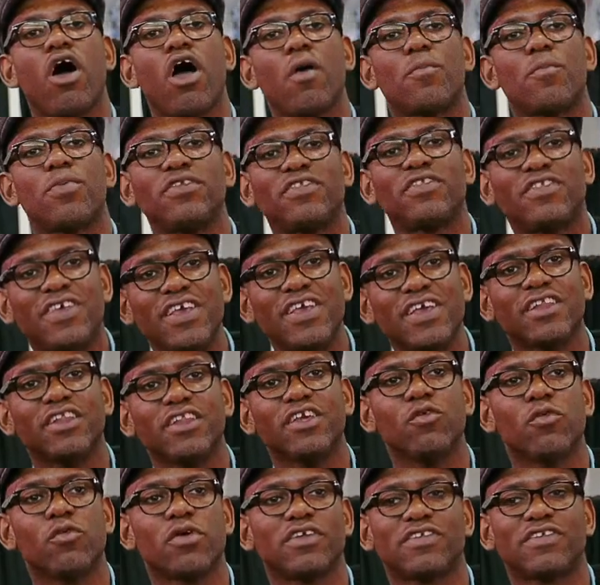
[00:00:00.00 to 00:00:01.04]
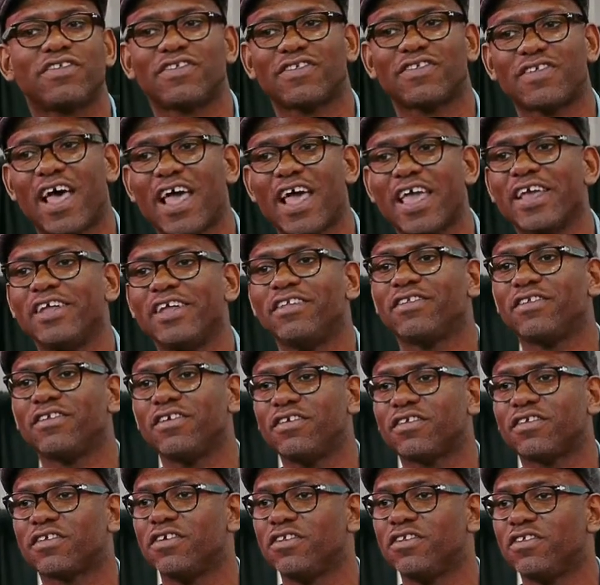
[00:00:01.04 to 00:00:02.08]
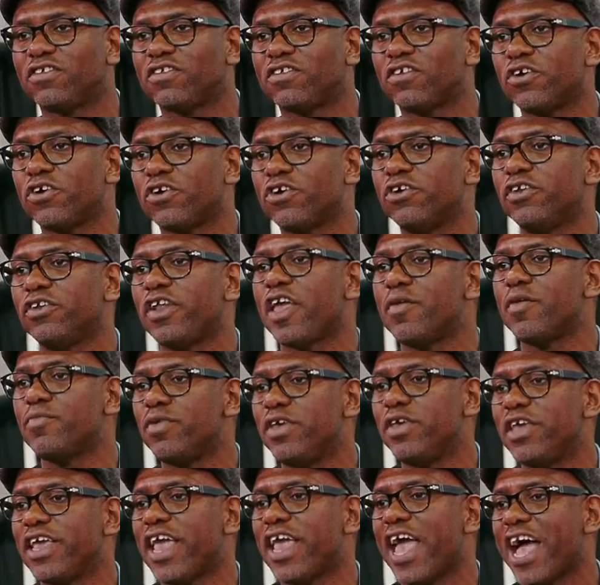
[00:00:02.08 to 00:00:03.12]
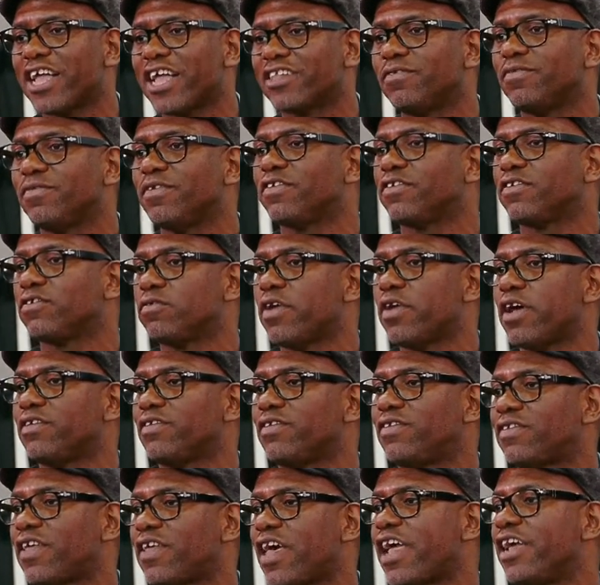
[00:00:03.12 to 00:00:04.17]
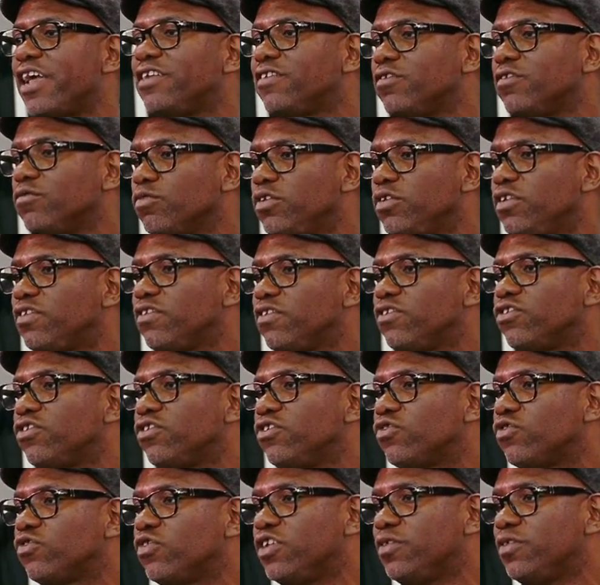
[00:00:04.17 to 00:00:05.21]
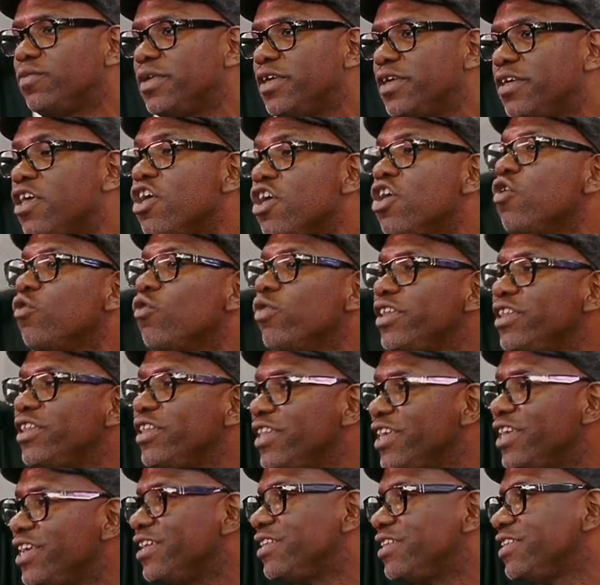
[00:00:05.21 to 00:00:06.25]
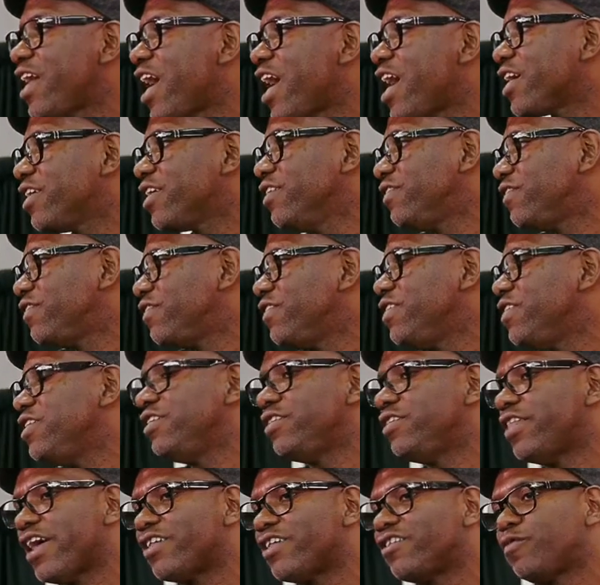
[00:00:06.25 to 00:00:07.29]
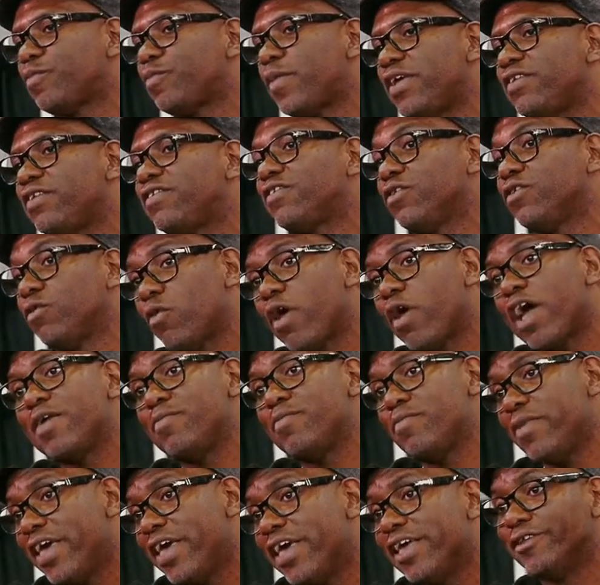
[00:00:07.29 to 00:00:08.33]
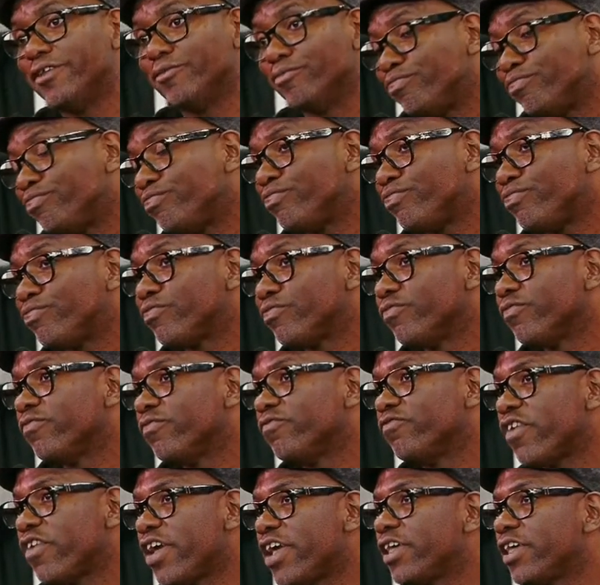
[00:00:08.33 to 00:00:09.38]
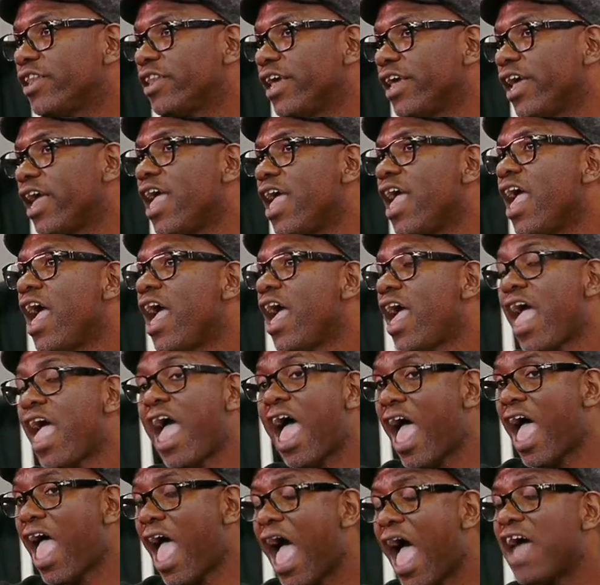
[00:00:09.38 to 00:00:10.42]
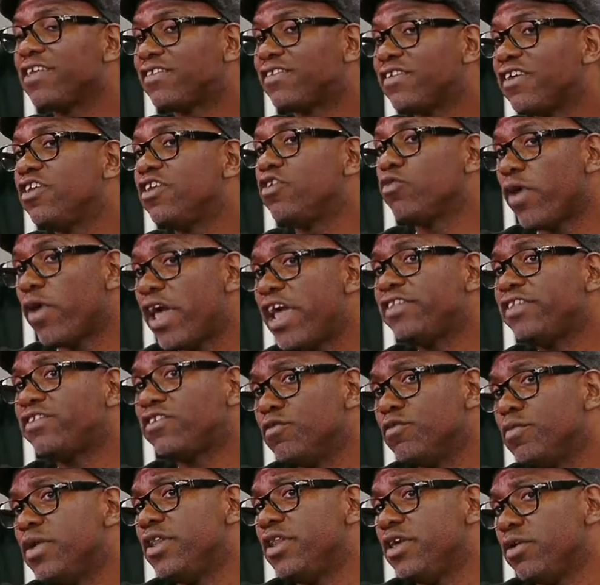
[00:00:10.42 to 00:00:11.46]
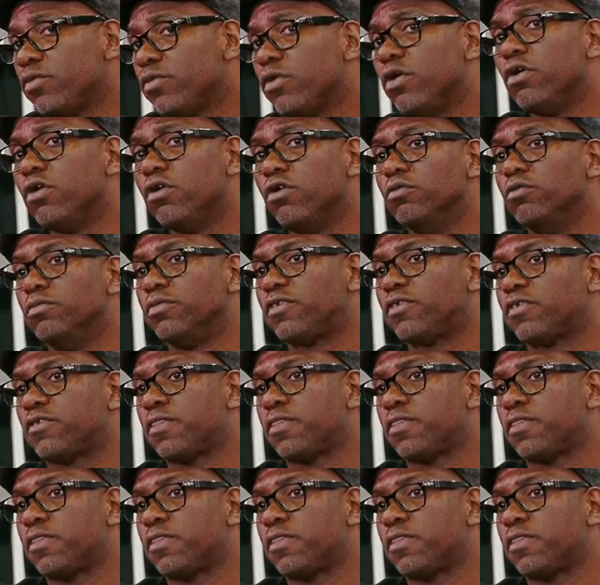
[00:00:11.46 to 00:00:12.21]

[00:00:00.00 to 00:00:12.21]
particularly where science is concerned and being activists around science and research and treatment, we need not concede that space to white men, frankly. I sit in way too many rooms.